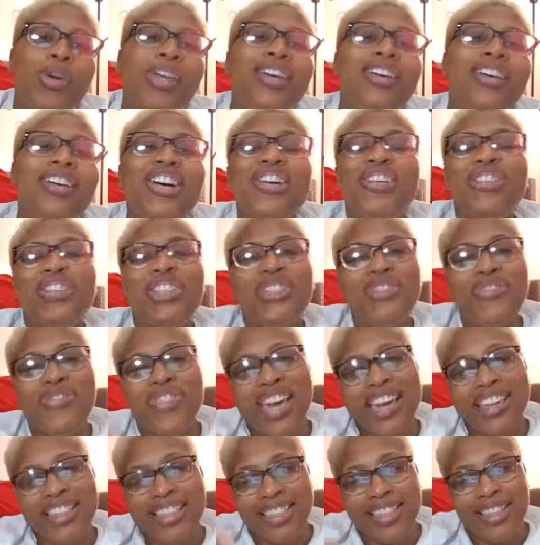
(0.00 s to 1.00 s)
we
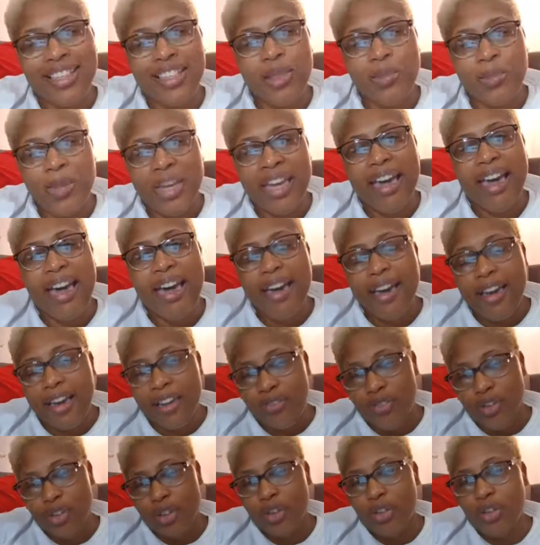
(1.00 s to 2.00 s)
cultivate this
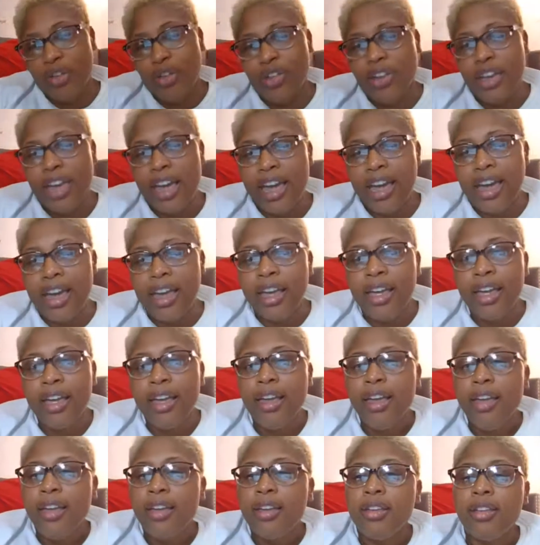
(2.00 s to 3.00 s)
behavior,
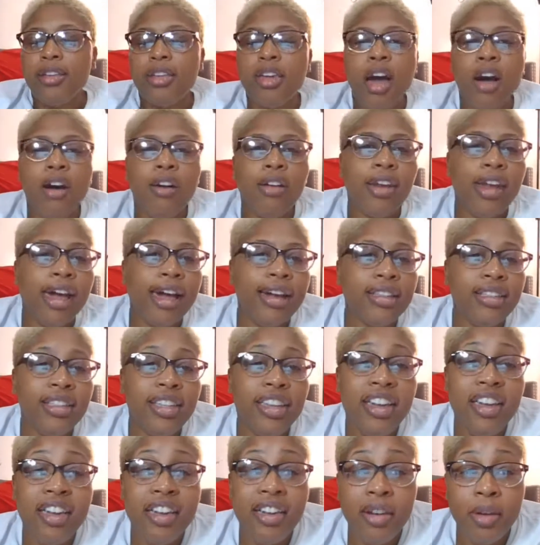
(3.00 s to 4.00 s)
okay? Y'all like
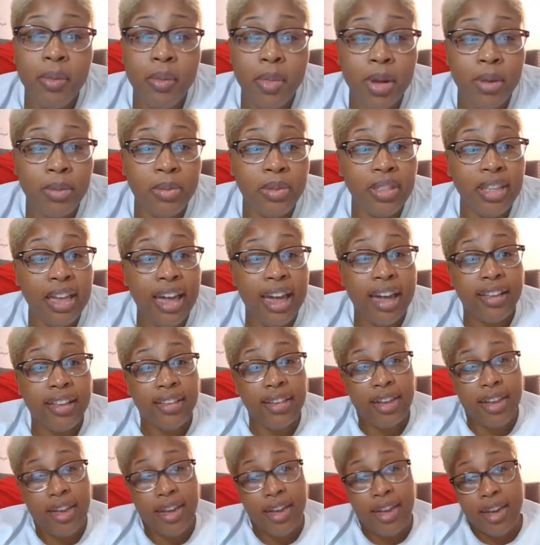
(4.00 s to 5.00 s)
to hit them
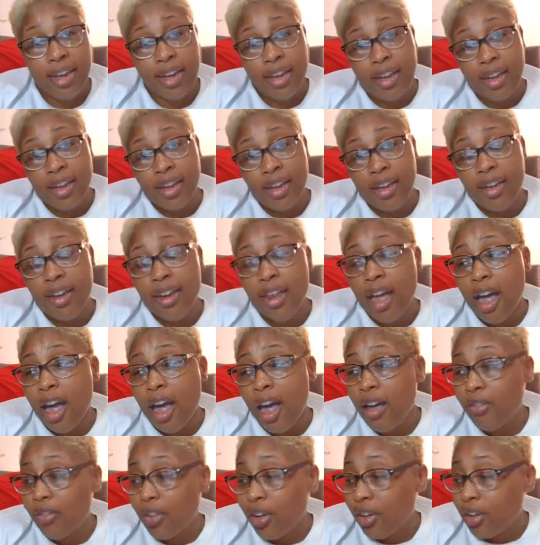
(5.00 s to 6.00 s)
upside the head.
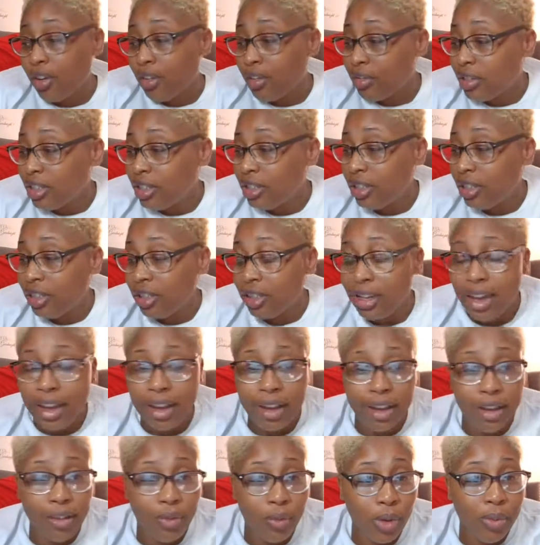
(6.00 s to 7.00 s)
I've heard recently
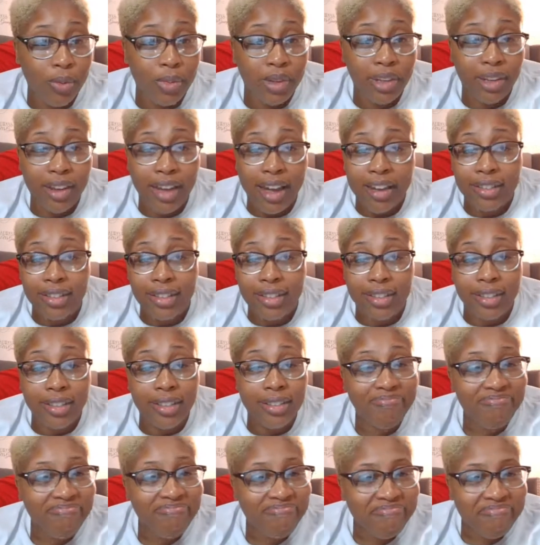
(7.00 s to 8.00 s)
9 women like
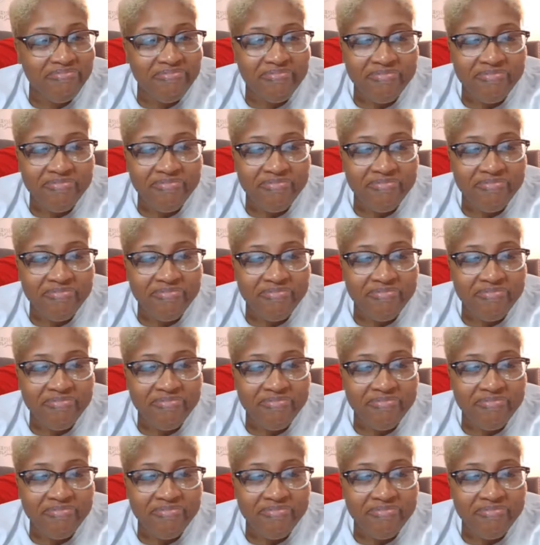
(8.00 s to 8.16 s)
to